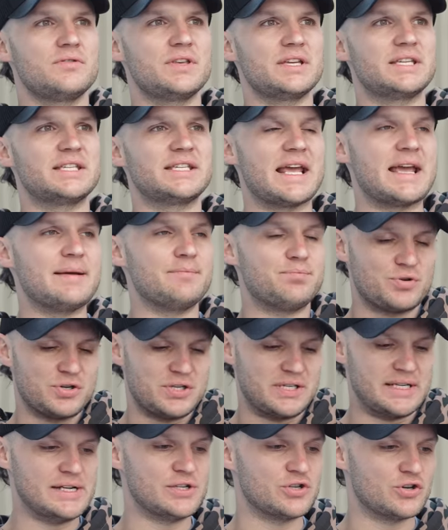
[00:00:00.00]
the same
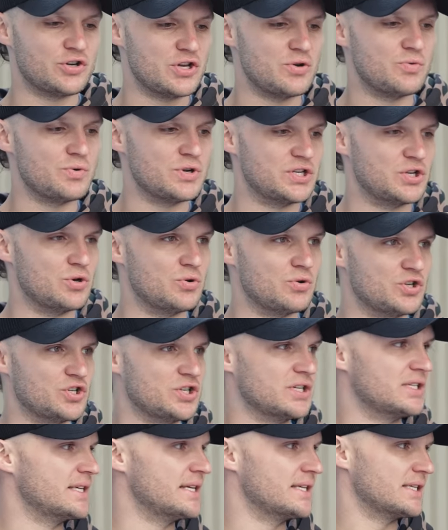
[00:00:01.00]
procedure you would do when
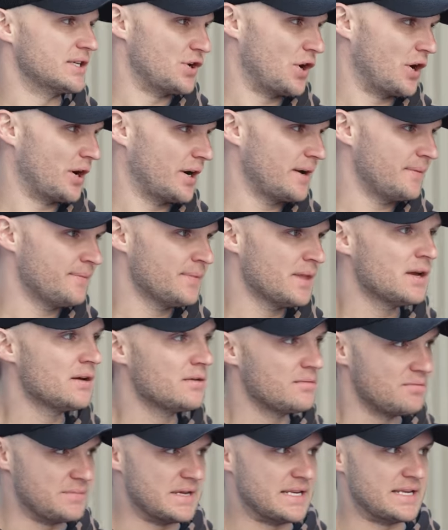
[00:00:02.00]
she sees a dog,
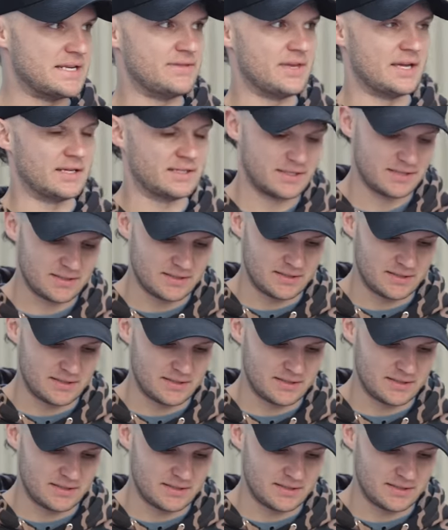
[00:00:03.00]
meaning this,